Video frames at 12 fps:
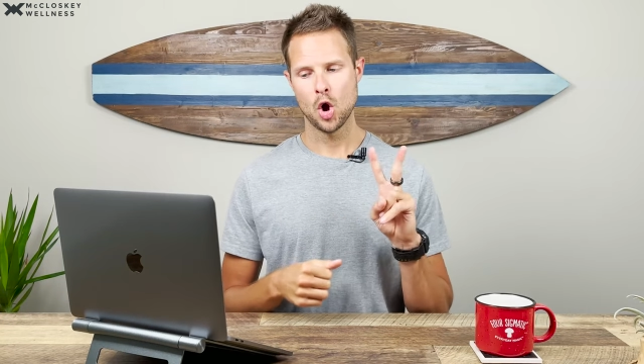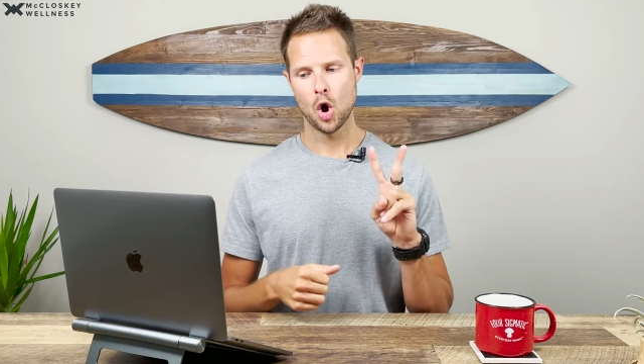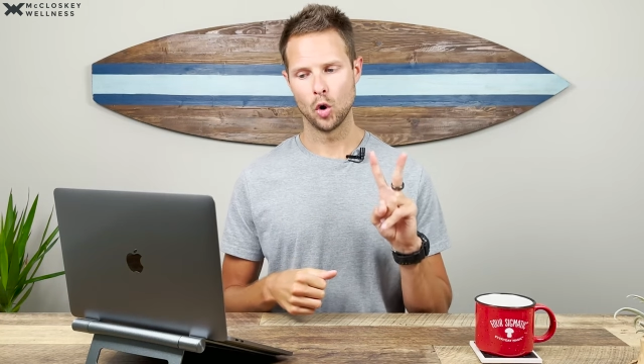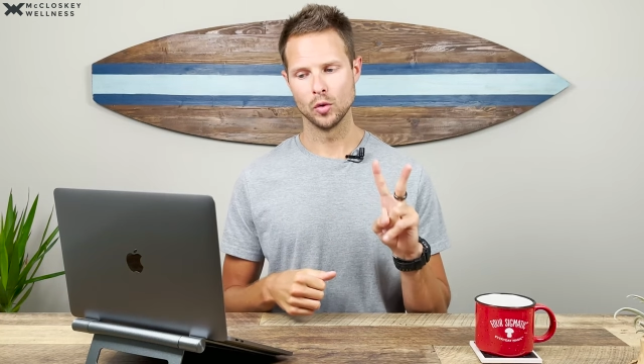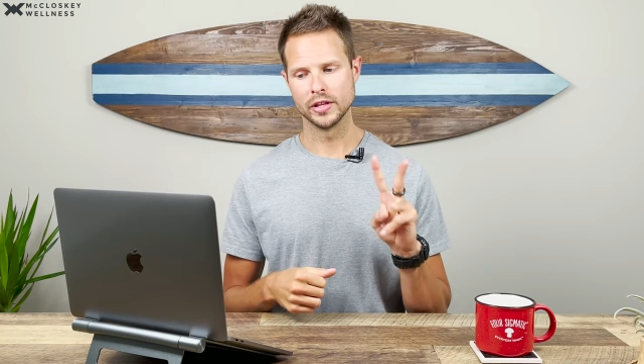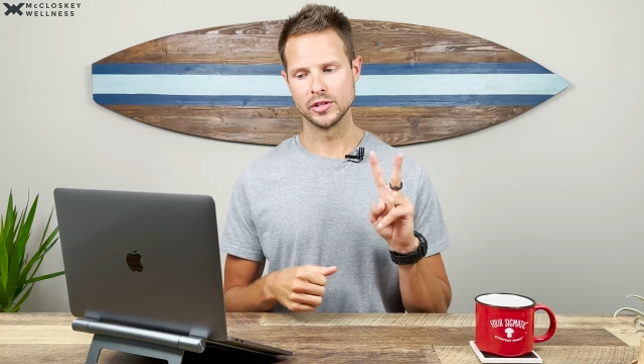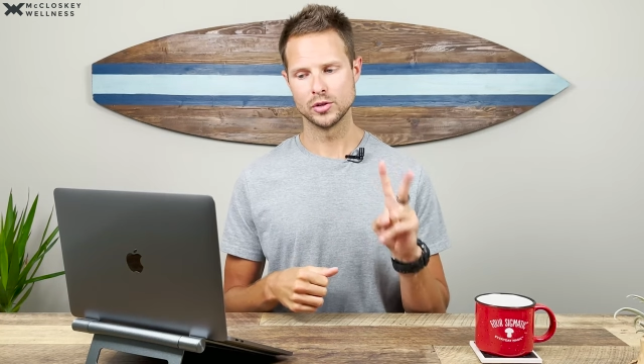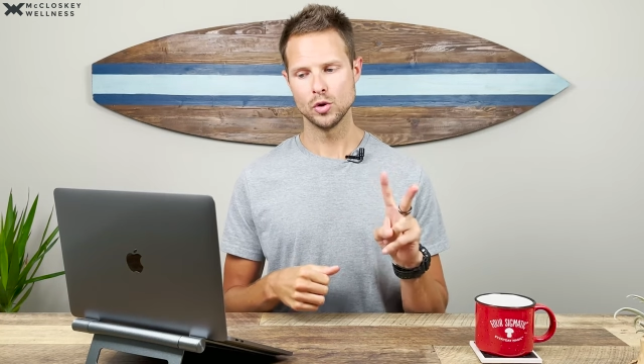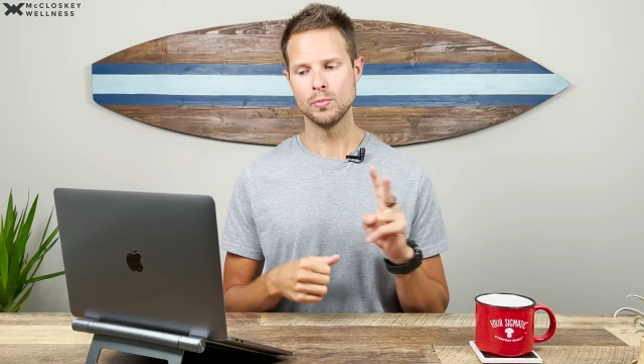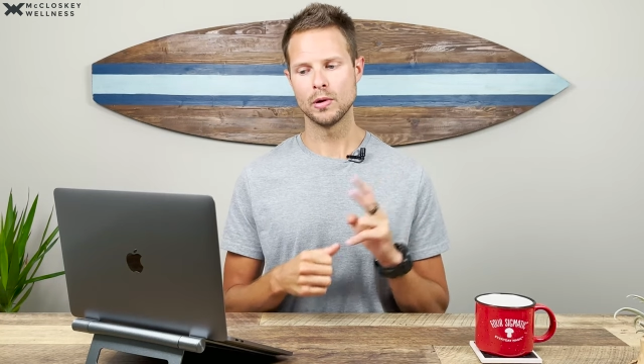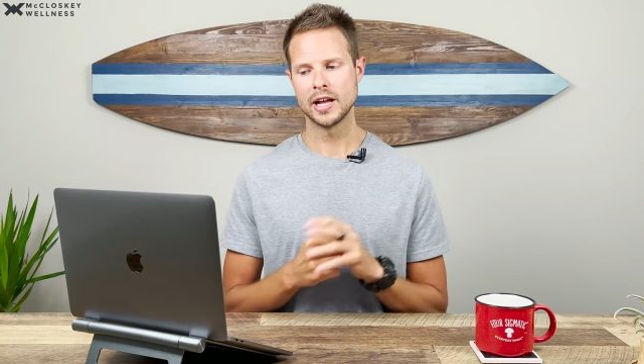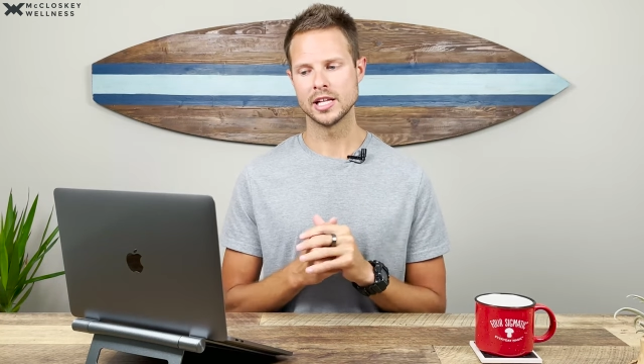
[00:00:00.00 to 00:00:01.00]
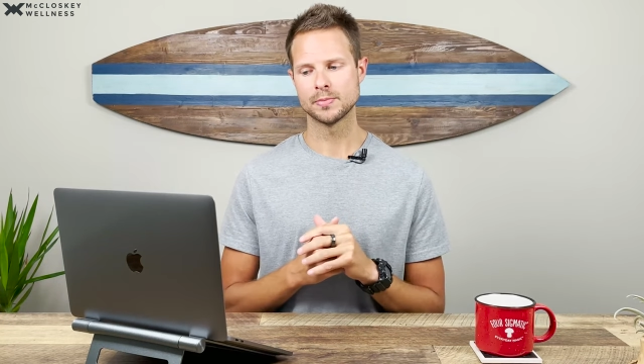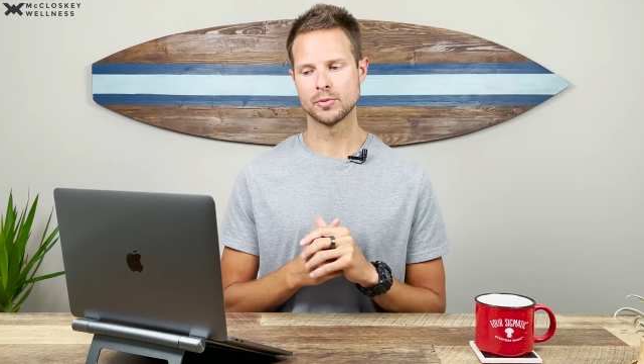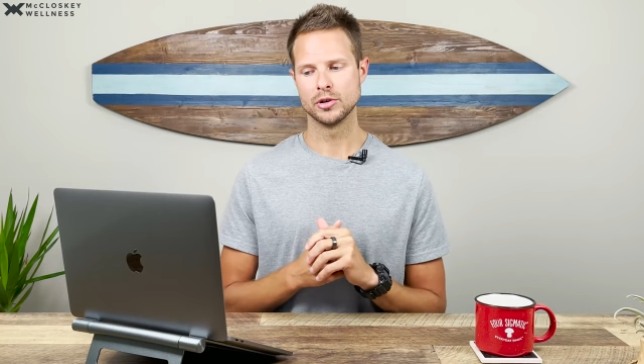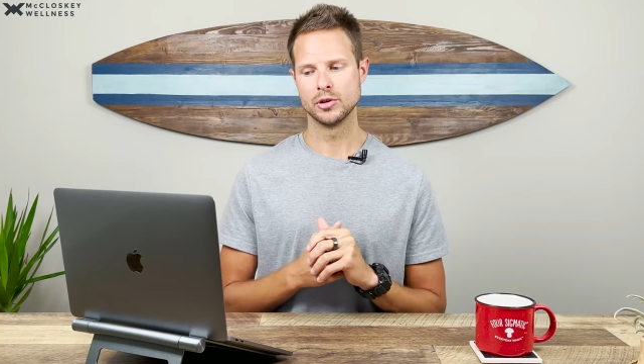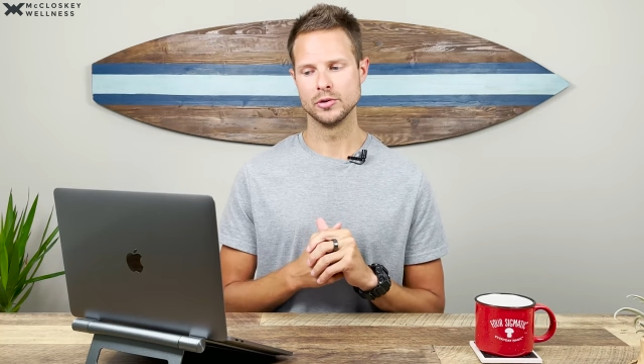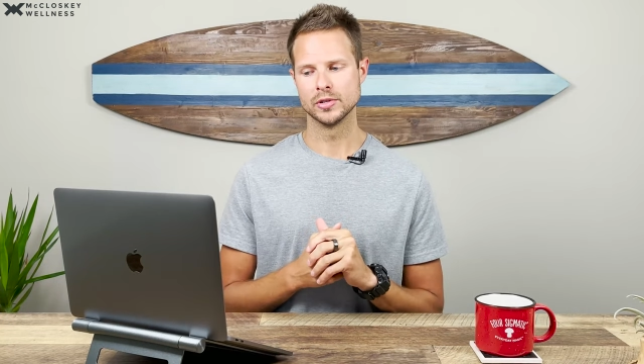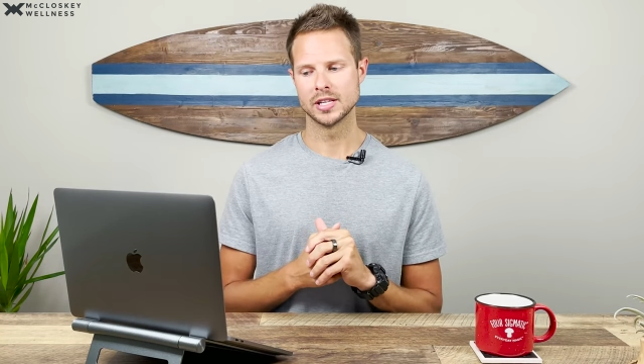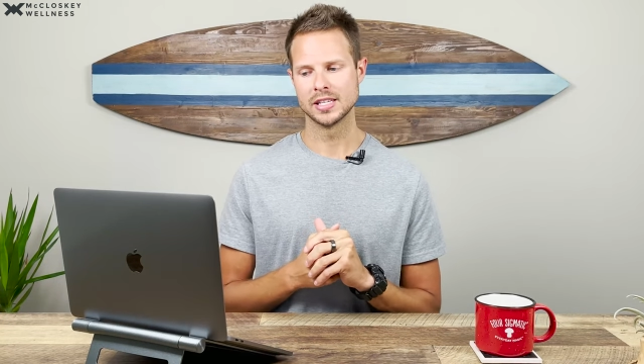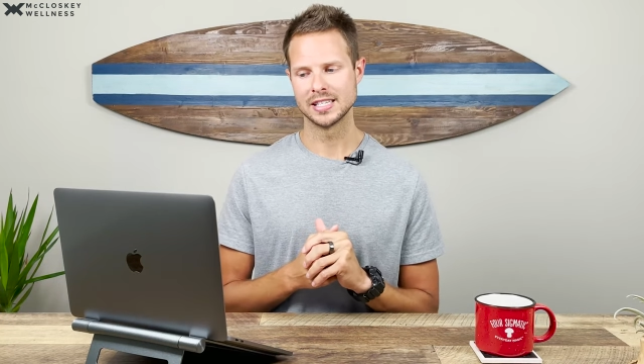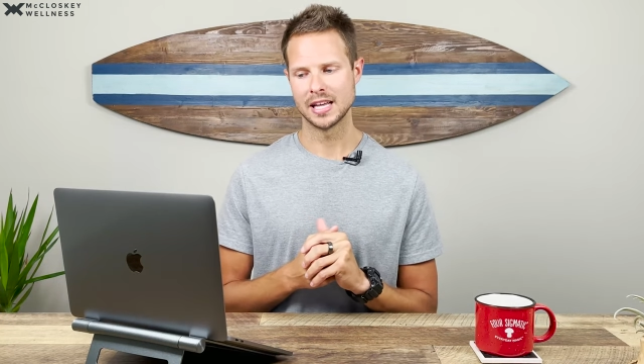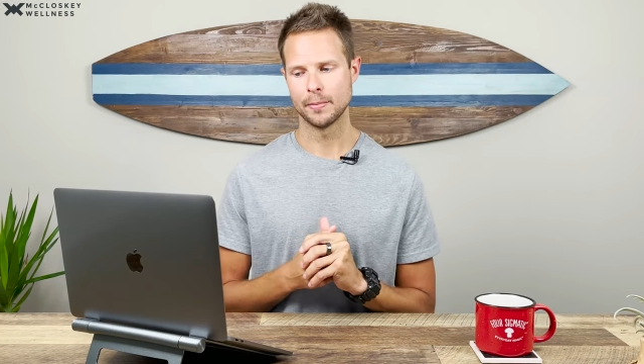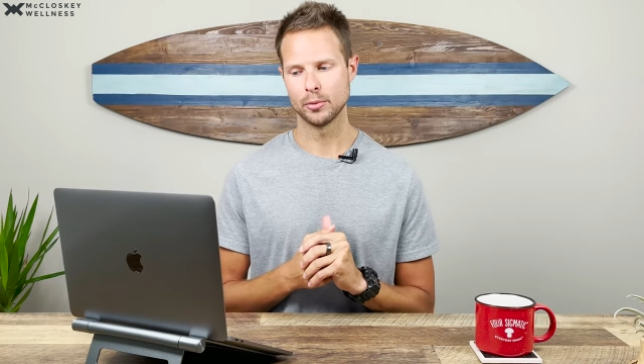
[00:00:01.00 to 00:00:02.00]
Only two brands produced
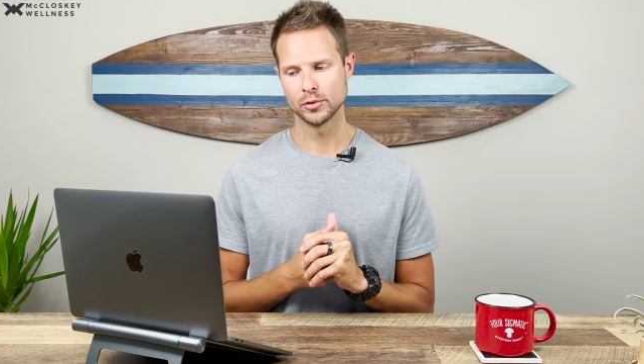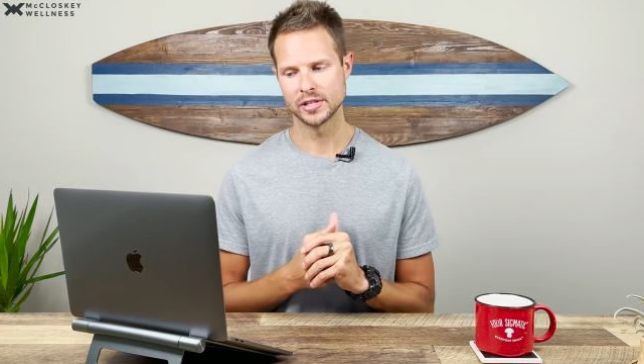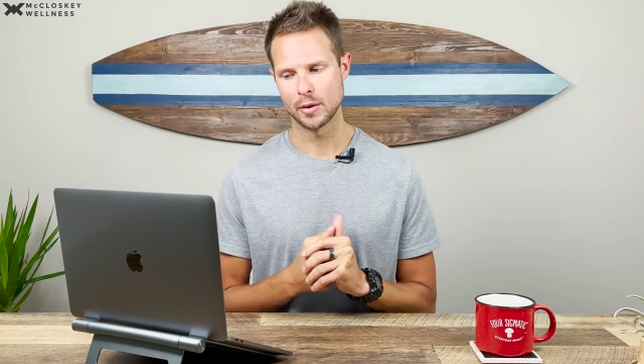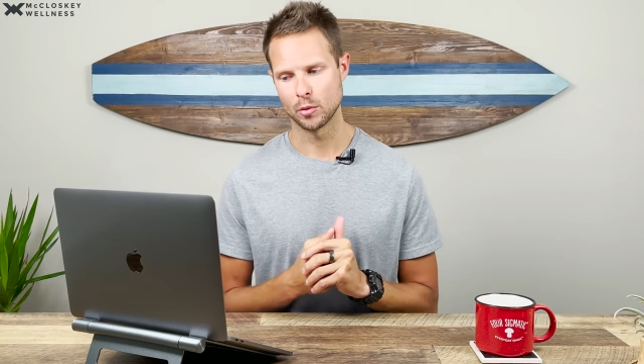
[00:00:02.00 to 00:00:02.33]
samples that